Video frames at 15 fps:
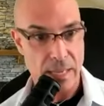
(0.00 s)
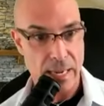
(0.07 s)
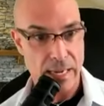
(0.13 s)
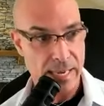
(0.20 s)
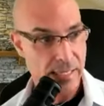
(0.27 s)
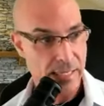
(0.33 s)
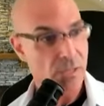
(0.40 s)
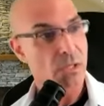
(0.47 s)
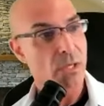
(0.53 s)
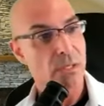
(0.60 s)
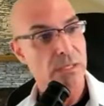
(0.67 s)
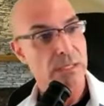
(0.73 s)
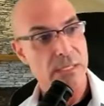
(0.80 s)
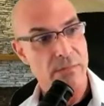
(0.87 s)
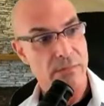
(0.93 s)
And they can turn
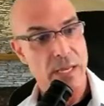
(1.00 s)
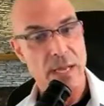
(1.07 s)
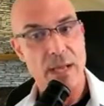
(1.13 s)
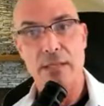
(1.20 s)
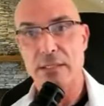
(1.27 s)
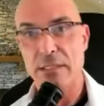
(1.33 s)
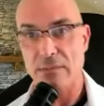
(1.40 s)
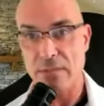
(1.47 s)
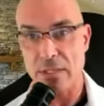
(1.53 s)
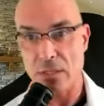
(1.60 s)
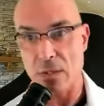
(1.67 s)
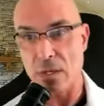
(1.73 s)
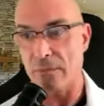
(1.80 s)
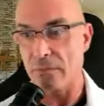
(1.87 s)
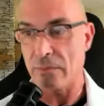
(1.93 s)
the TV on, TV
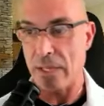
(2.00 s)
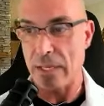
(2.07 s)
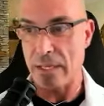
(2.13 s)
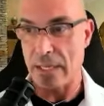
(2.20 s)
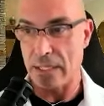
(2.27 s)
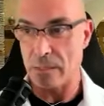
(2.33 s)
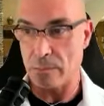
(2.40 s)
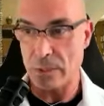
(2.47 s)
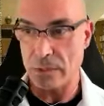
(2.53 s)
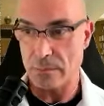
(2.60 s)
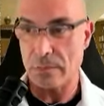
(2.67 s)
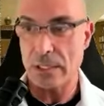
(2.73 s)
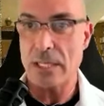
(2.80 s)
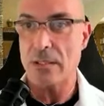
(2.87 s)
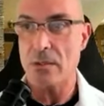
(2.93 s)
off, and they can put the
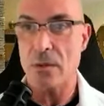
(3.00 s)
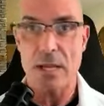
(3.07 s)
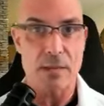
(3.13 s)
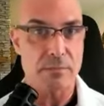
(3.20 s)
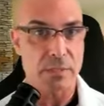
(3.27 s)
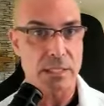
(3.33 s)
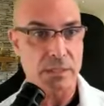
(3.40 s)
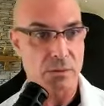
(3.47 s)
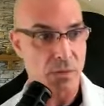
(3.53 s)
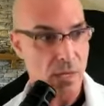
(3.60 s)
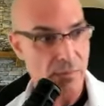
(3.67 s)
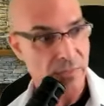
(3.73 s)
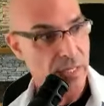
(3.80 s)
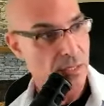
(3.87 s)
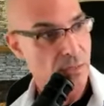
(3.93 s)
blender on, blender
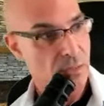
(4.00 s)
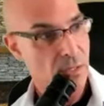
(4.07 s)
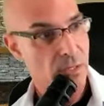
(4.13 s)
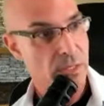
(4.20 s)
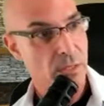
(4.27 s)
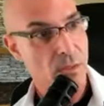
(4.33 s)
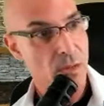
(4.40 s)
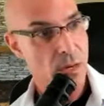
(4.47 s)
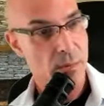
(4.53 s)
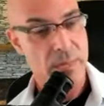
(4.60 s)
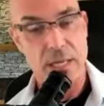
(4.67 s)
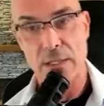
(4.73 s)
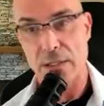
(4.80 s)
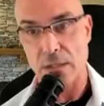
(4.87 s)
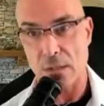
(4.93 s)
off. They could turn the alarm
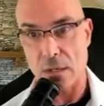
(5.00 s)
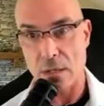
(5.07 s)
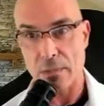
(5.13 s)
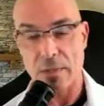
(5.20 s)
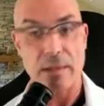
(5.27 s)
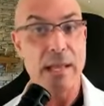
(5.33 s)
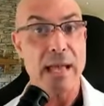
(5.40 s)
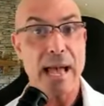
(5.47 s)
on, the alarm off.